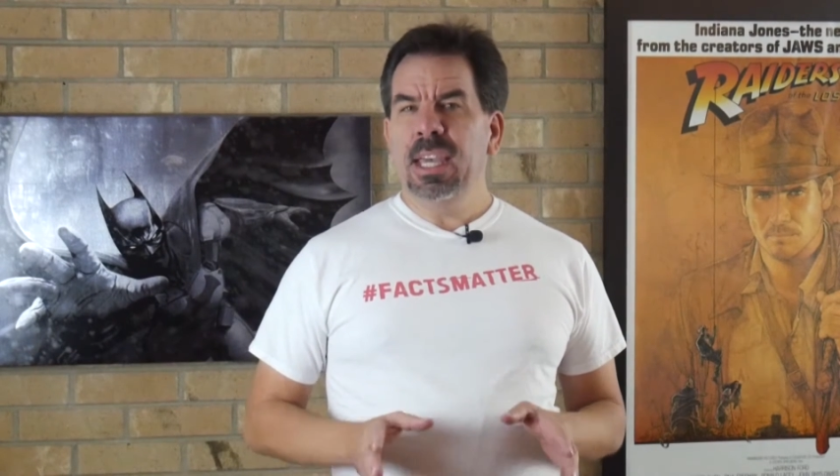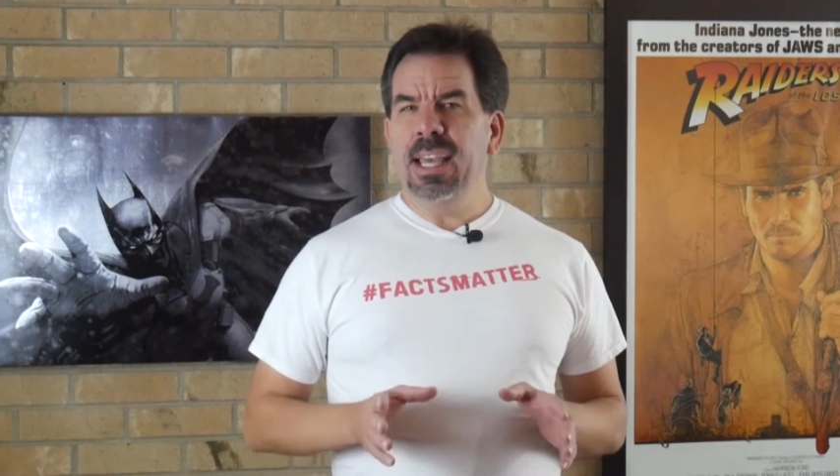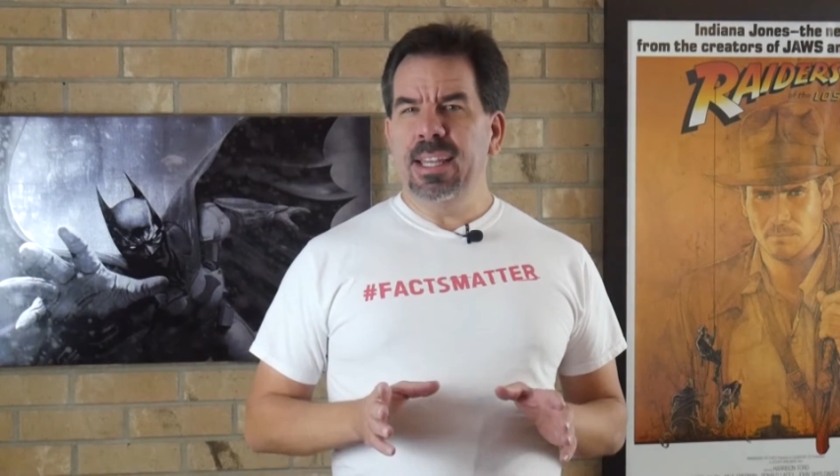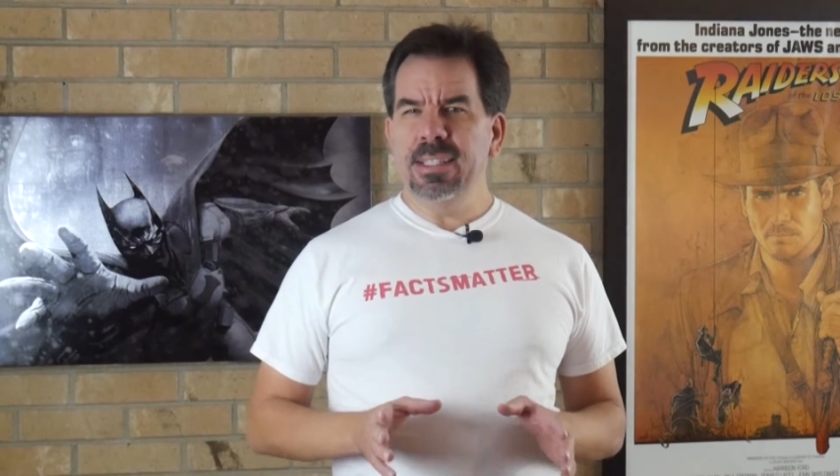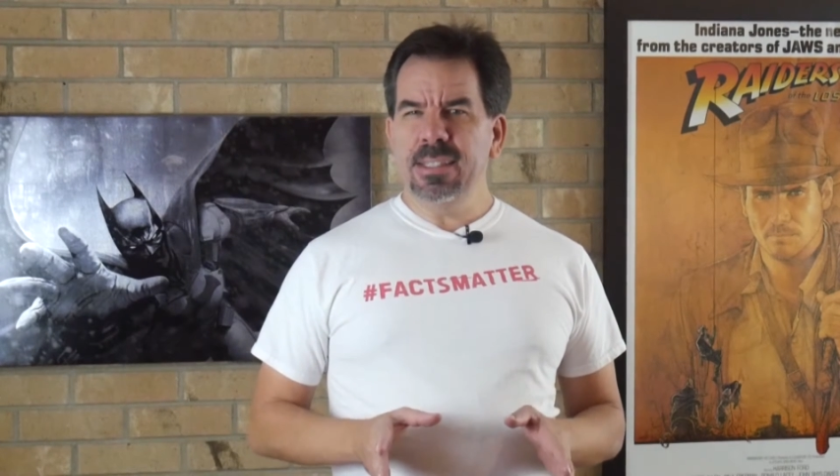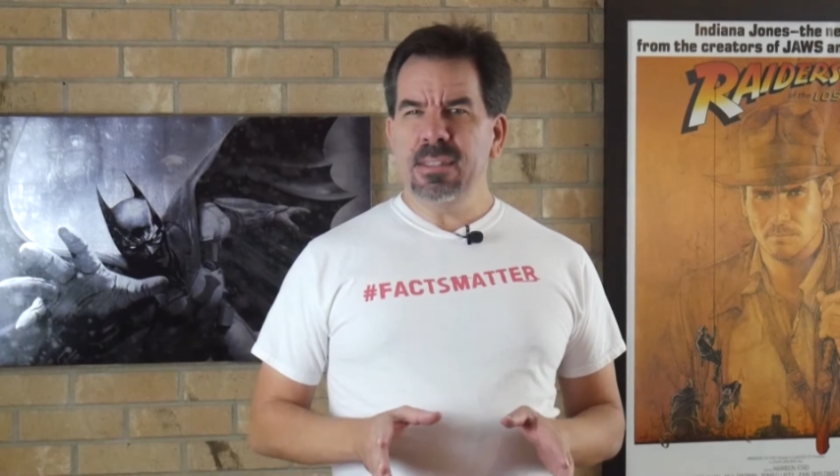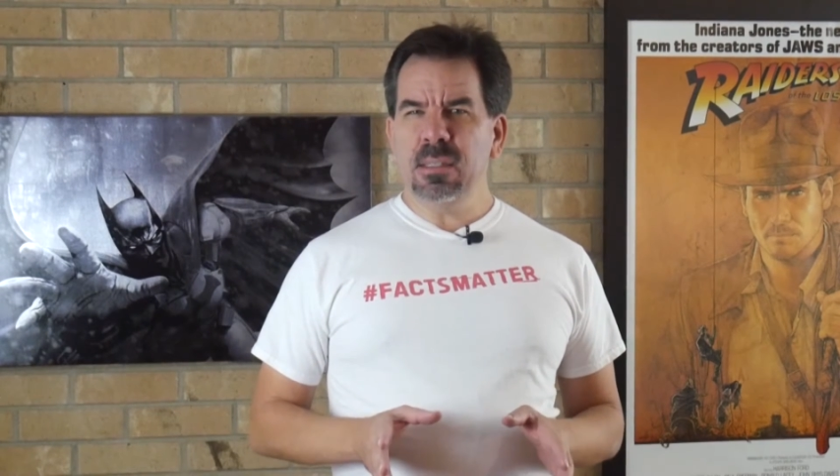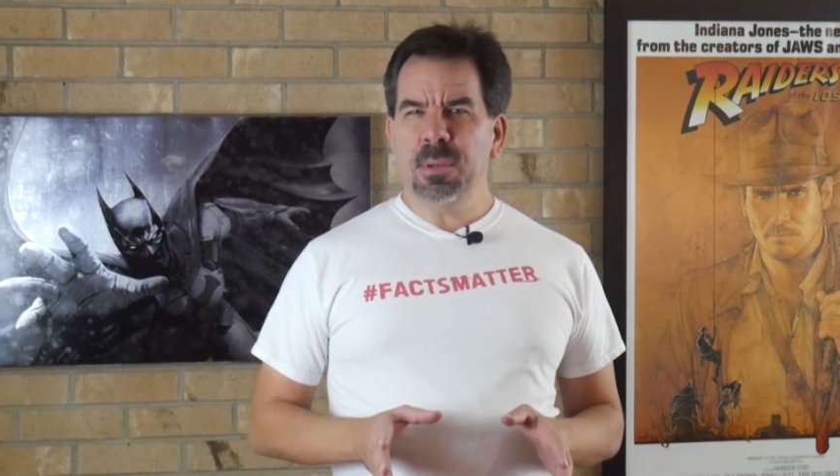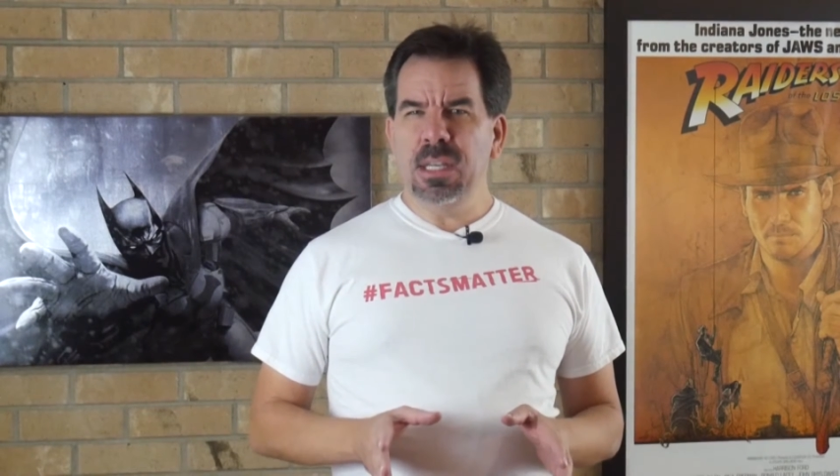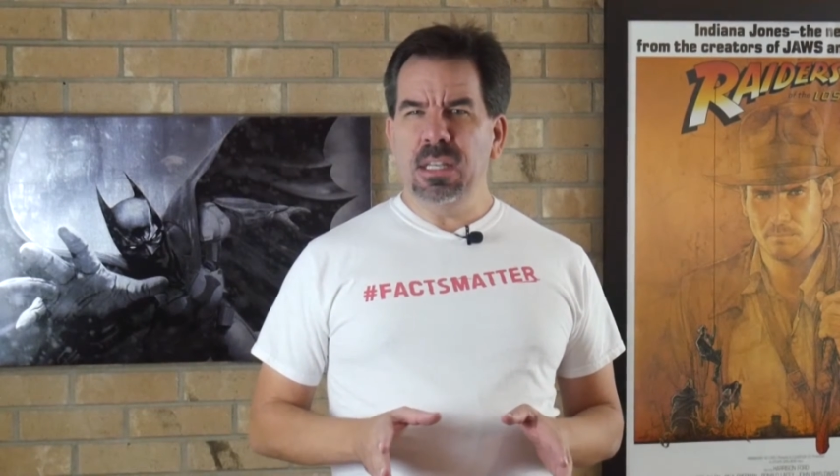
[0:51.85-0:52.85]
and
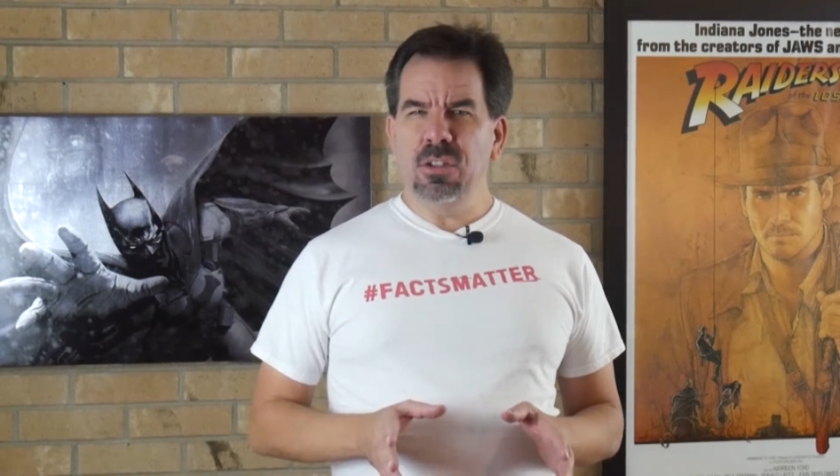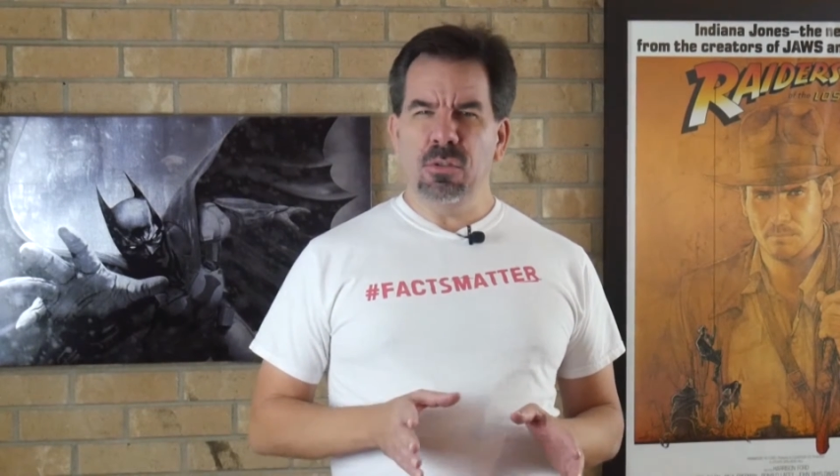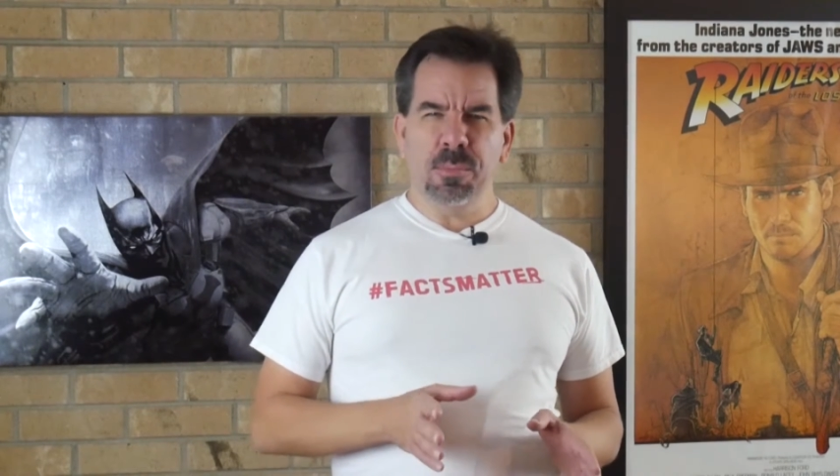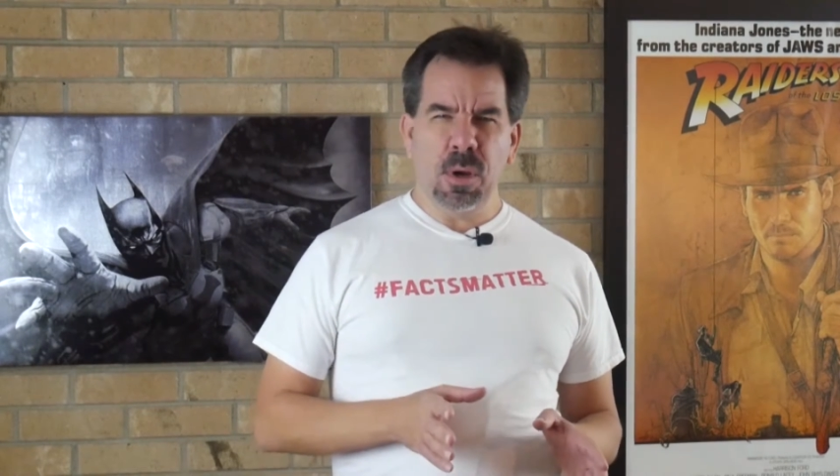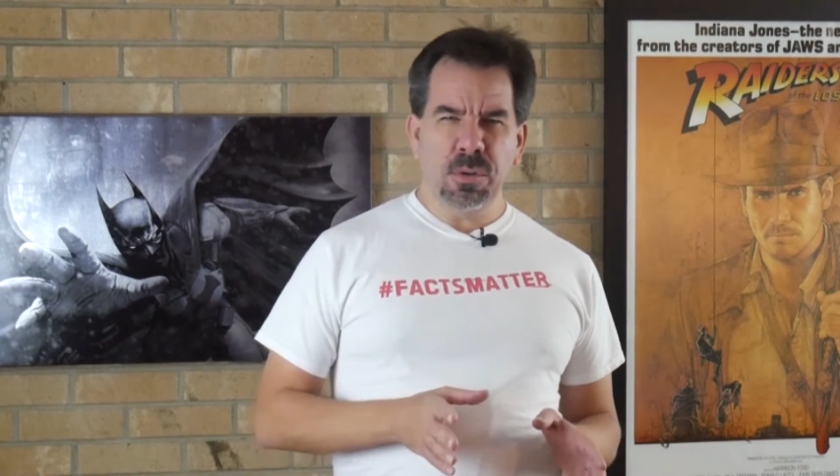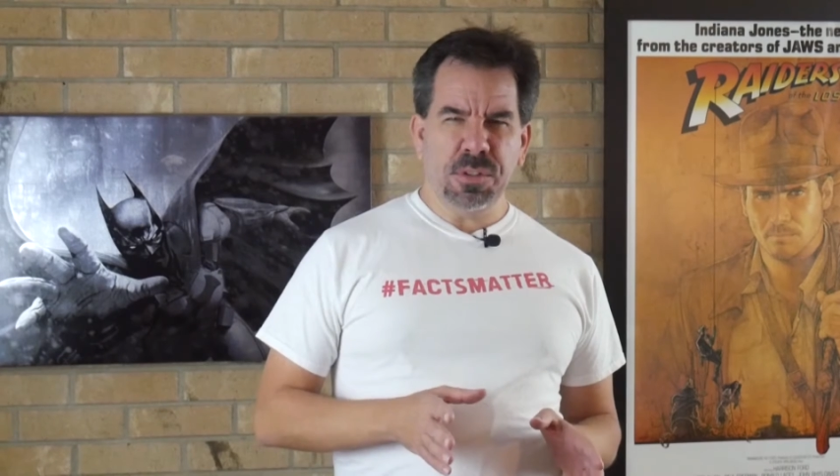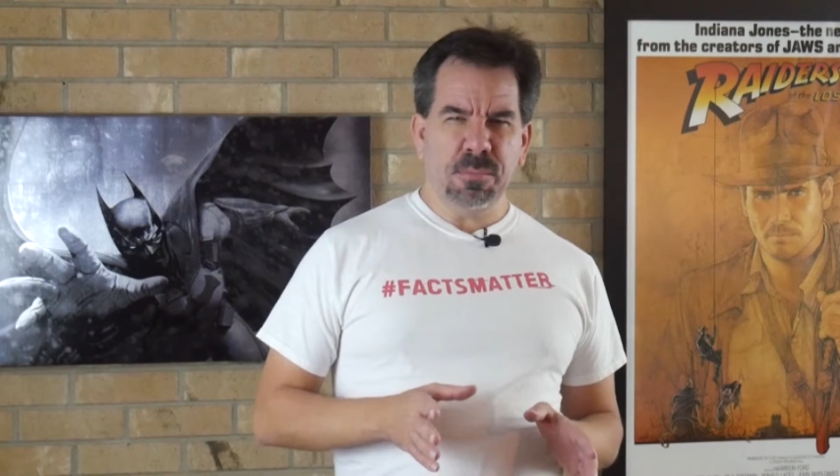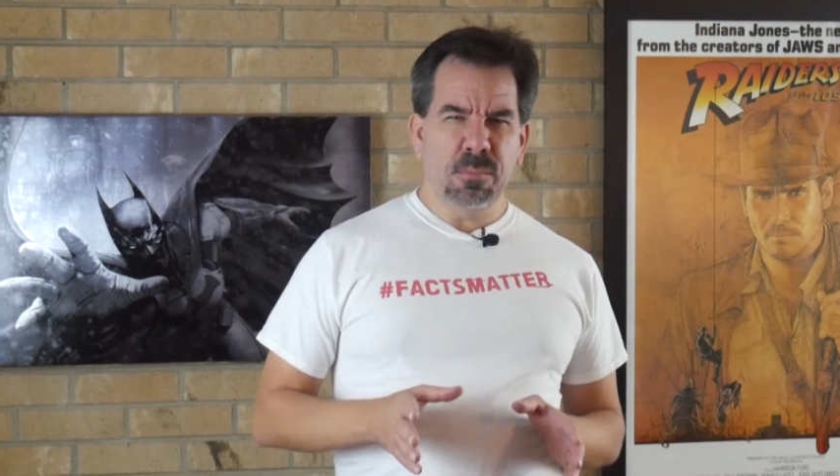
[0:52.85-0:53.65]
anticipating your opponent's